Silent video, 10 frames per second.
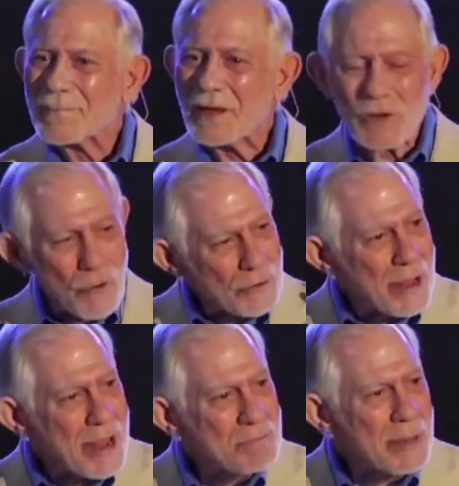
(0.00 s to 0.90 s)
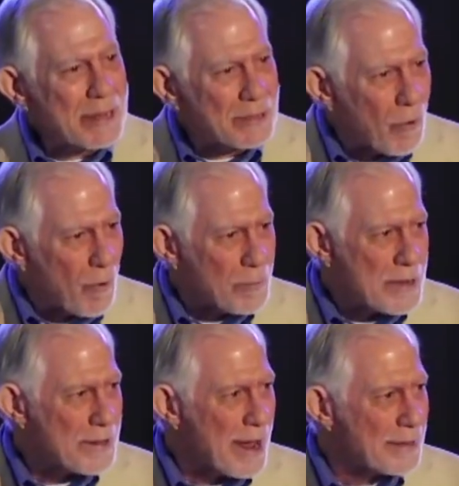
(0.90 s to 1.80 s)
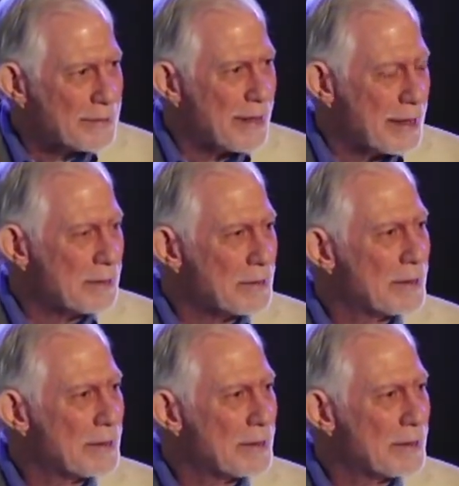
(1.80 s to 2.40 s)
And Notre Dame beat Army that day.